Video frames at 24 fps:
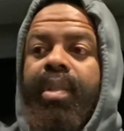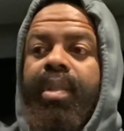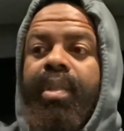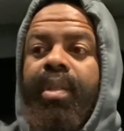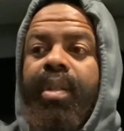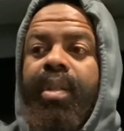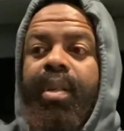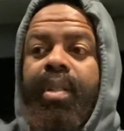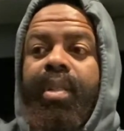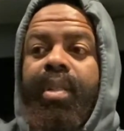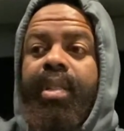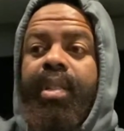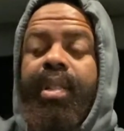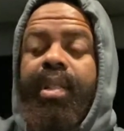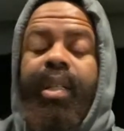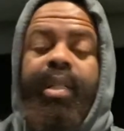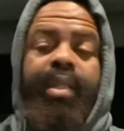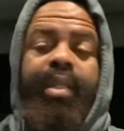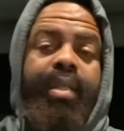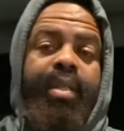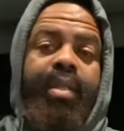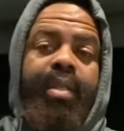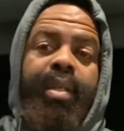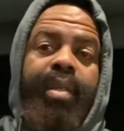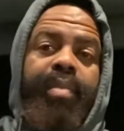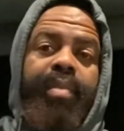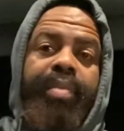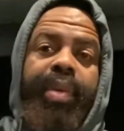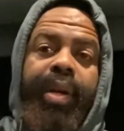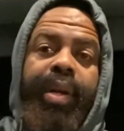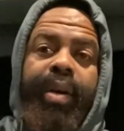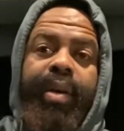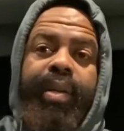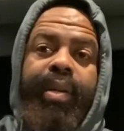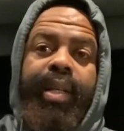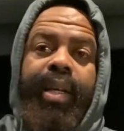are stuck to certain
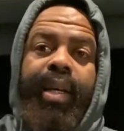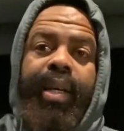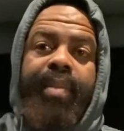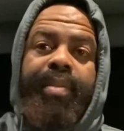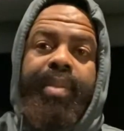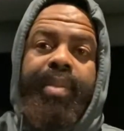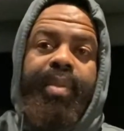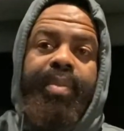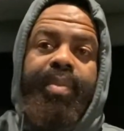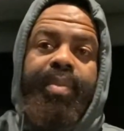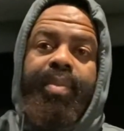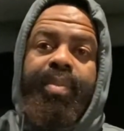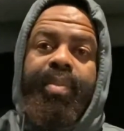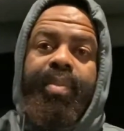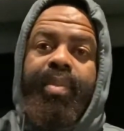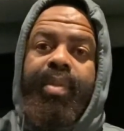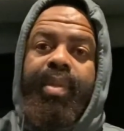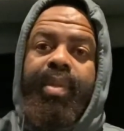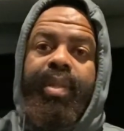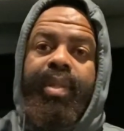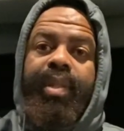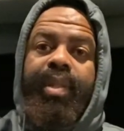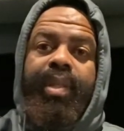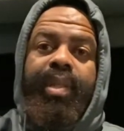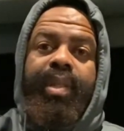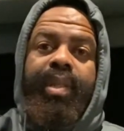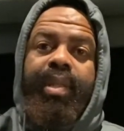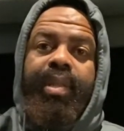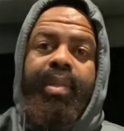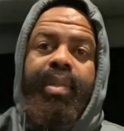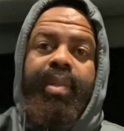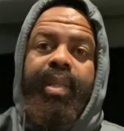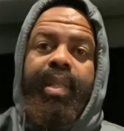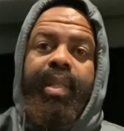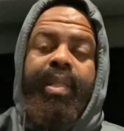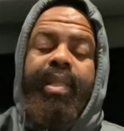paradigms, and
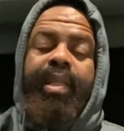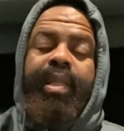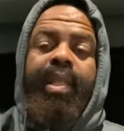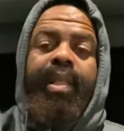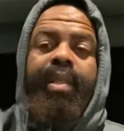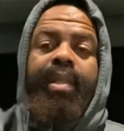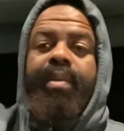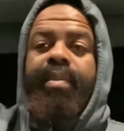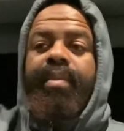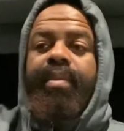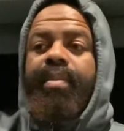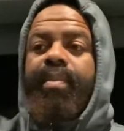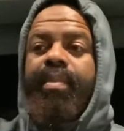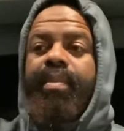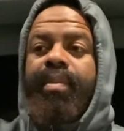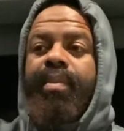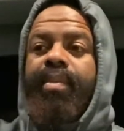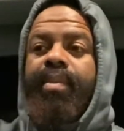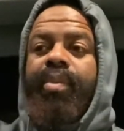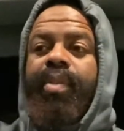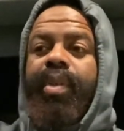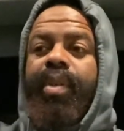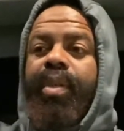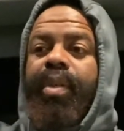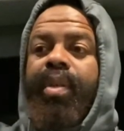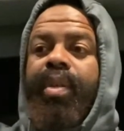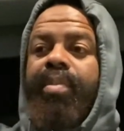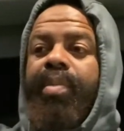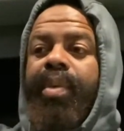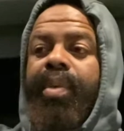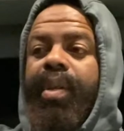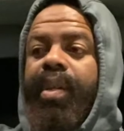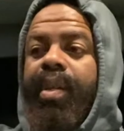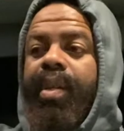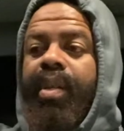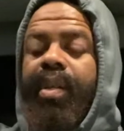that's it. Whether it
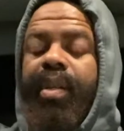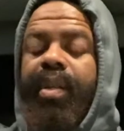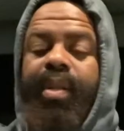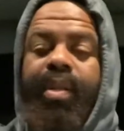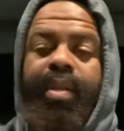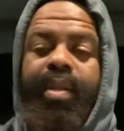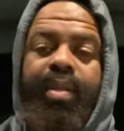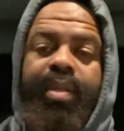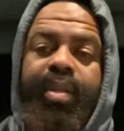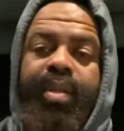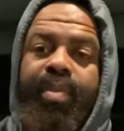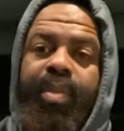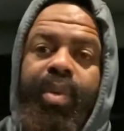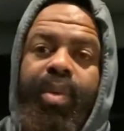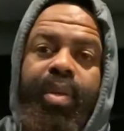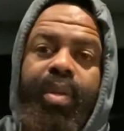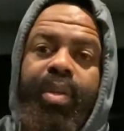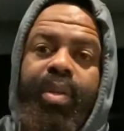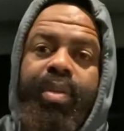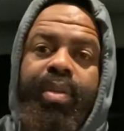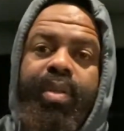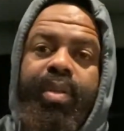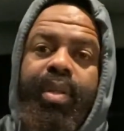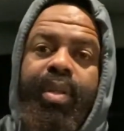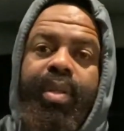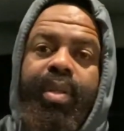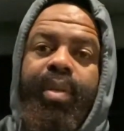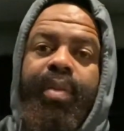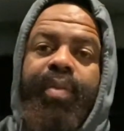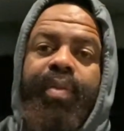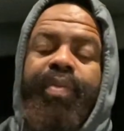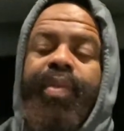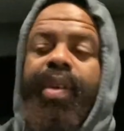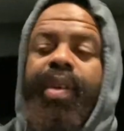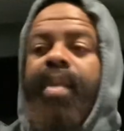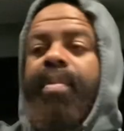be your small little circle
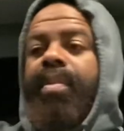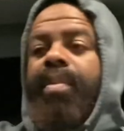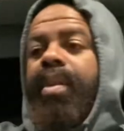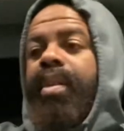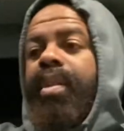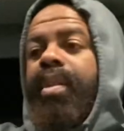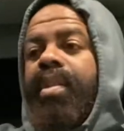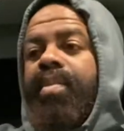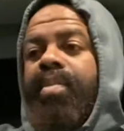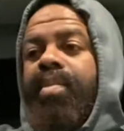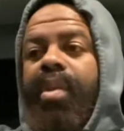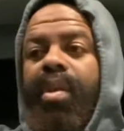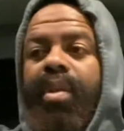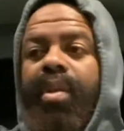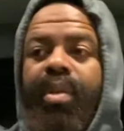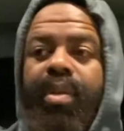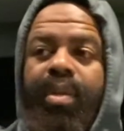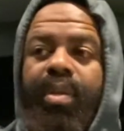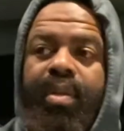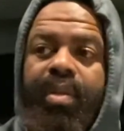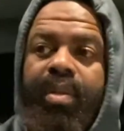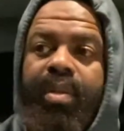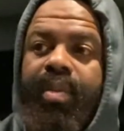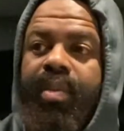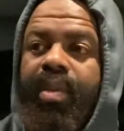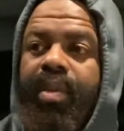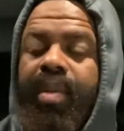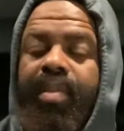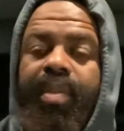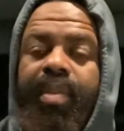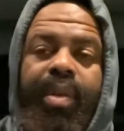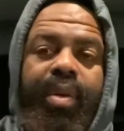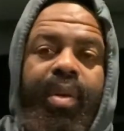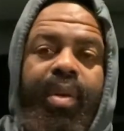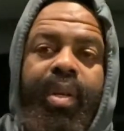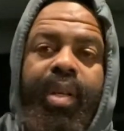family, small little
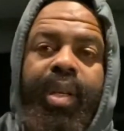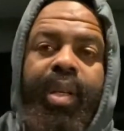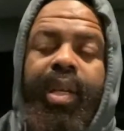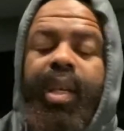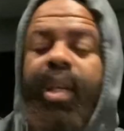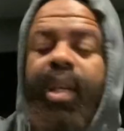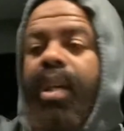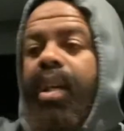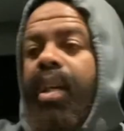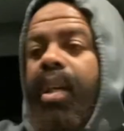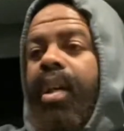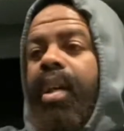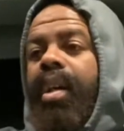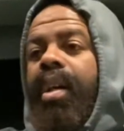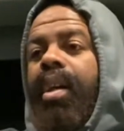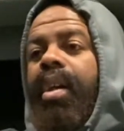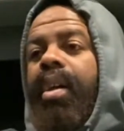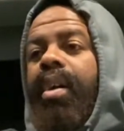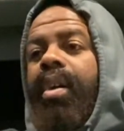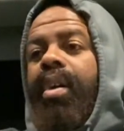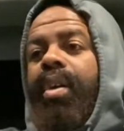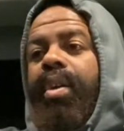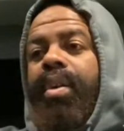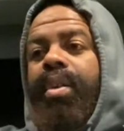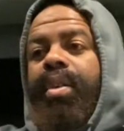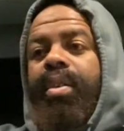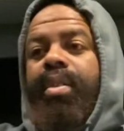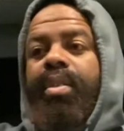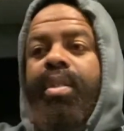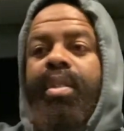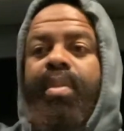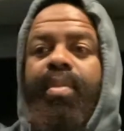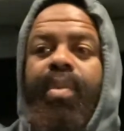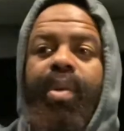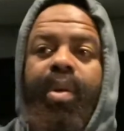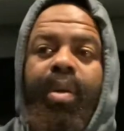community, or your
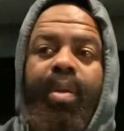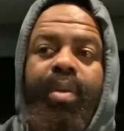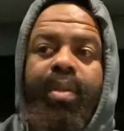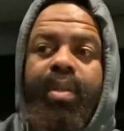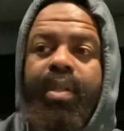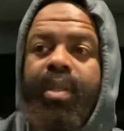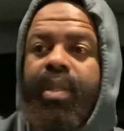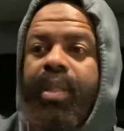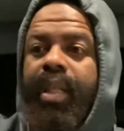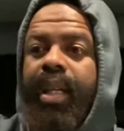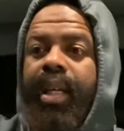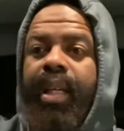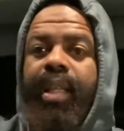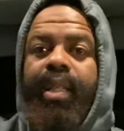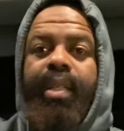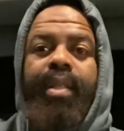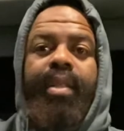small state,